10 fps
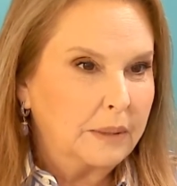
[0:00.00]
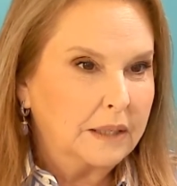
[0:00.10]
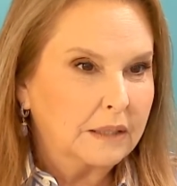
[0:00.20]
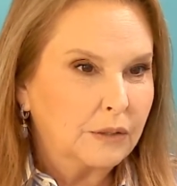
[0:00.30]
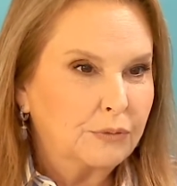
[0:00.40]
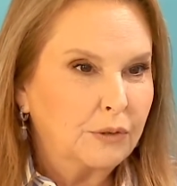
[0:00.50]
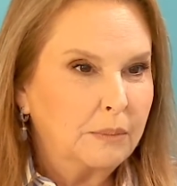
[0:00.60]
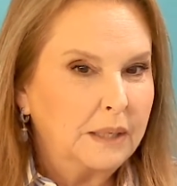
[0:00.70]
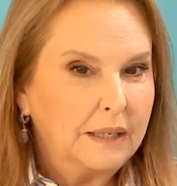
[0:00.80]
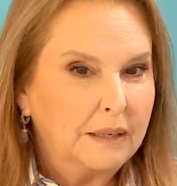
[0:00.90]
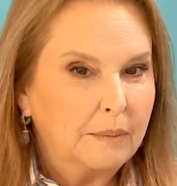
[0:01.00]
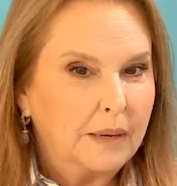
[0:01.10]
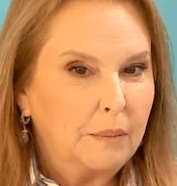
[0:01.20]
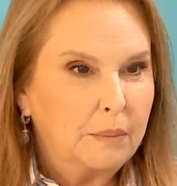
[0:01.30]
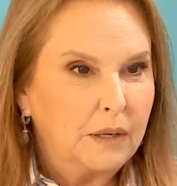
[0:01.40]
Because for me, it
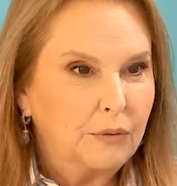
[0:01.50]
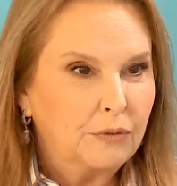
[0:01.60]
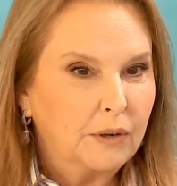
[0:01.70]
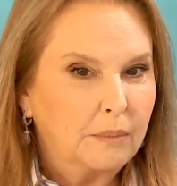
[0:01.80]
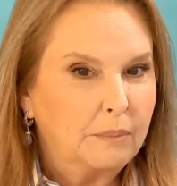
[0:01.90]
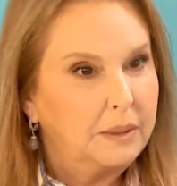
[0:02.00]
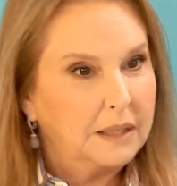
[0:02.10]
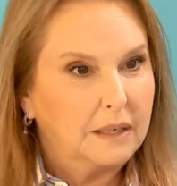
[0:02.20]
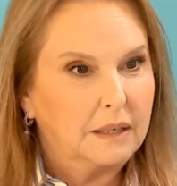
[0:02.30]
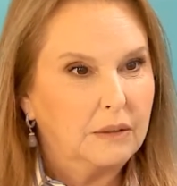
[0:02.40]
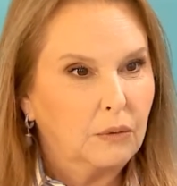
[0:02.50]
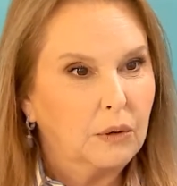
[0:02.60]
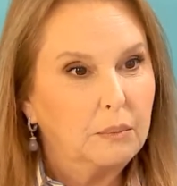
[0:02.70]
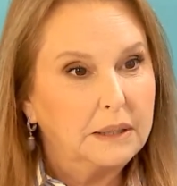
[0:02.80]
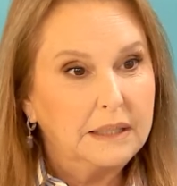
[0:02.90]
might be from being
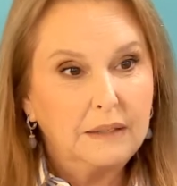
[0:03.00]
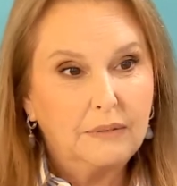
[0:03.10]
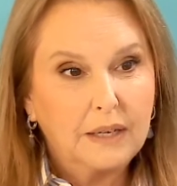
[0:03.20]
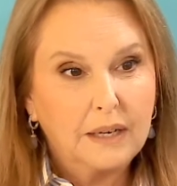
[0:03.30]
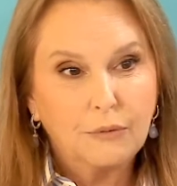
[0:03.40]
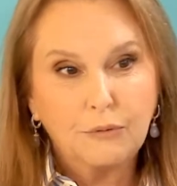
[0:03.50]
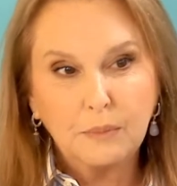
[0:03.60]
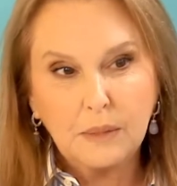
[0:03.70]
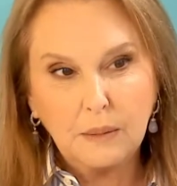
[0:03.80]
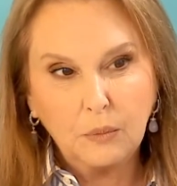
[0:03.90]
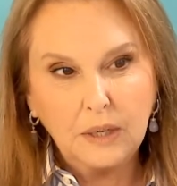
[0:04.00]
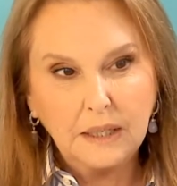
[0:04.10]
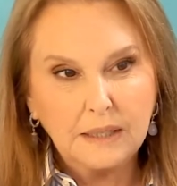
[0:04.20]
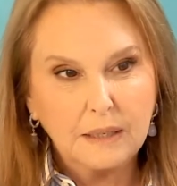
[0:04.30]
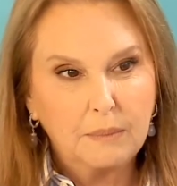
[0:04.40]
or believing, and from someone
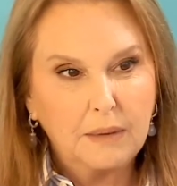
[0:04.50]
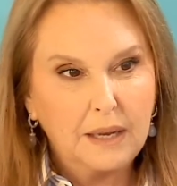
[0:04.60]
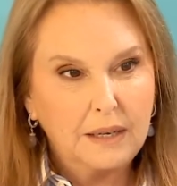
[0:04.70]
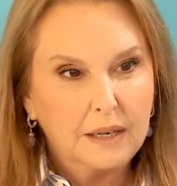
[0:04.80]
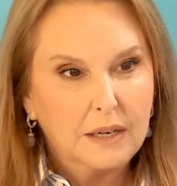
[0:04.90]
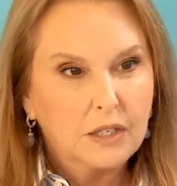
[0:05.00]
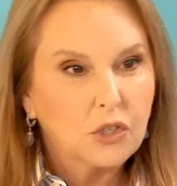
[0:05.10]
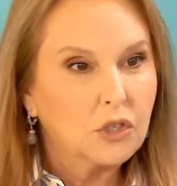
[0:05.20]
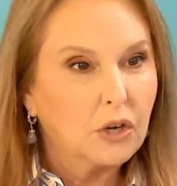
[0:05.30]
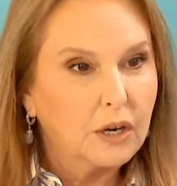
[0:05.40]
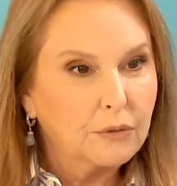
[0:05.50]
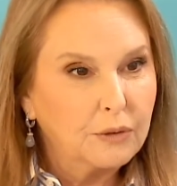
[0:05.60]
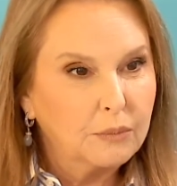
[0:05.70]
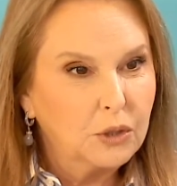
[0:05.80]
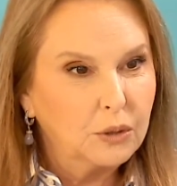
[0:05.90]
else, it might start
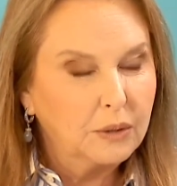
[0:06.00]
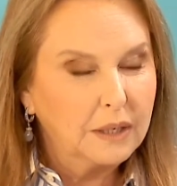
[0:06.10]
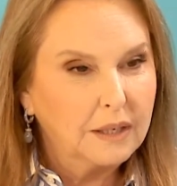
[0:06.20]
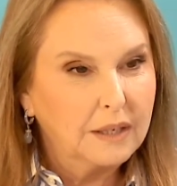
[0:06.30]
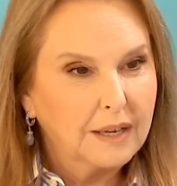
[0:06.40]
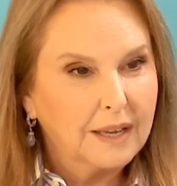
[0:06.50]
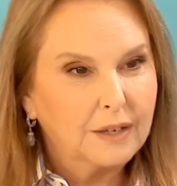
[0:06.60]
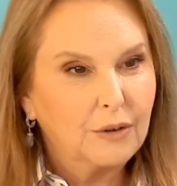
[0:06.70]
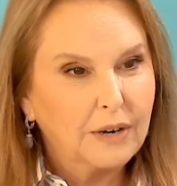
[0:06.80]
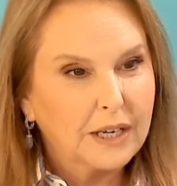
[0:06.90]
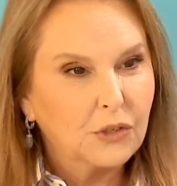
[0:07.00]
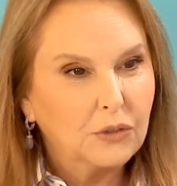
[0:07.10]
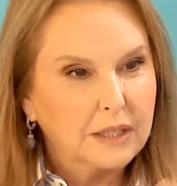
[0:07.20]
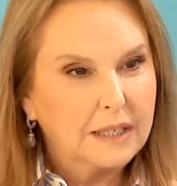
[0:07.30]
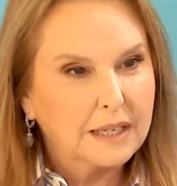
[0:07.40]
from doing and
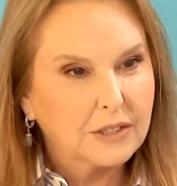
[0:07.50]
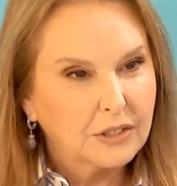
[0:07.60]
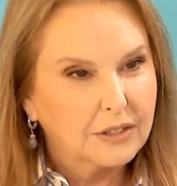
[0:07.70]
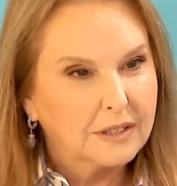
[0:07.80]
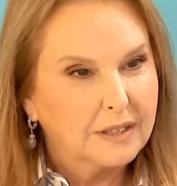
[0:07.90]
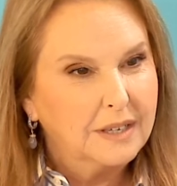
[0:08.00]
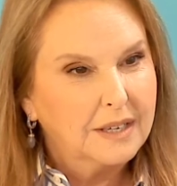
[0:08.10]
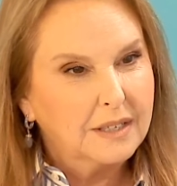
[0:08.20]
gradually get to the